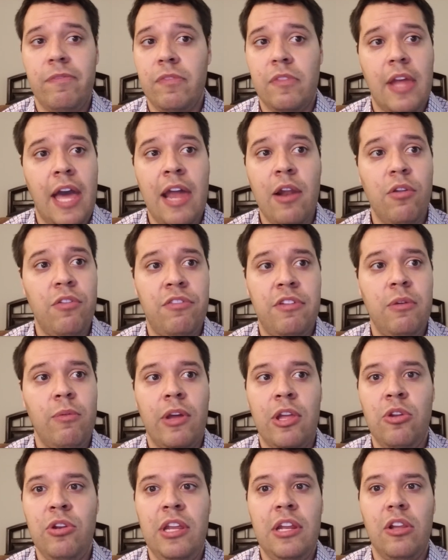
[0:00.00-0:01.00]
I don't see why
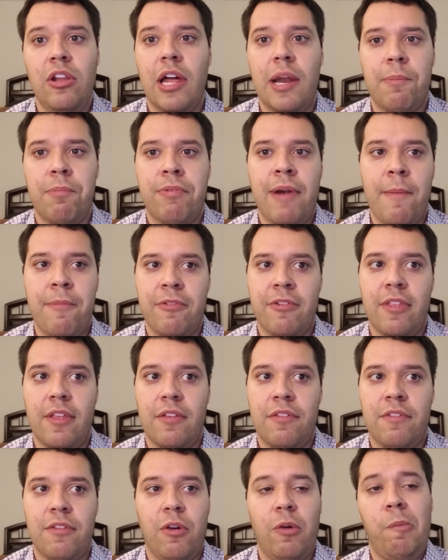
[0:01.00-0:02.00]
you need a lot of prep for this.
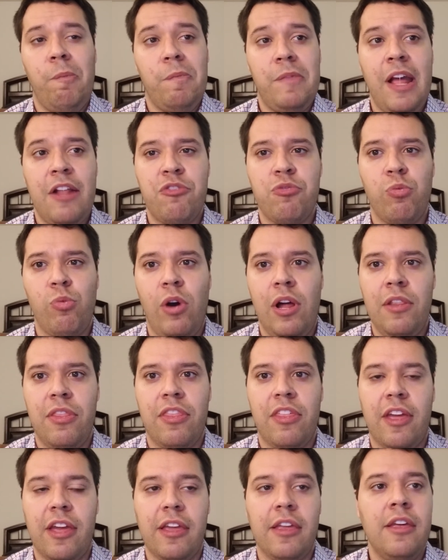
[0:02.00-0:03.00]
So that's one
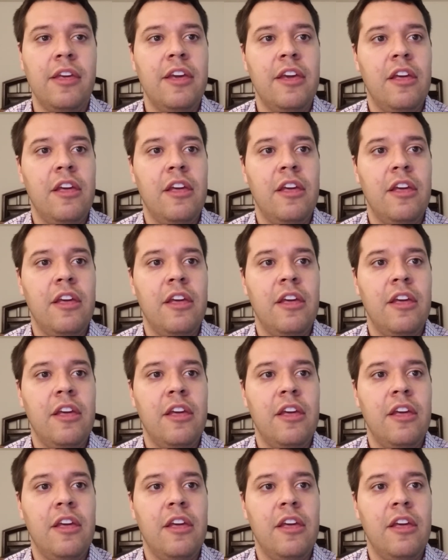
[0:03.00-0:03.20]
thing.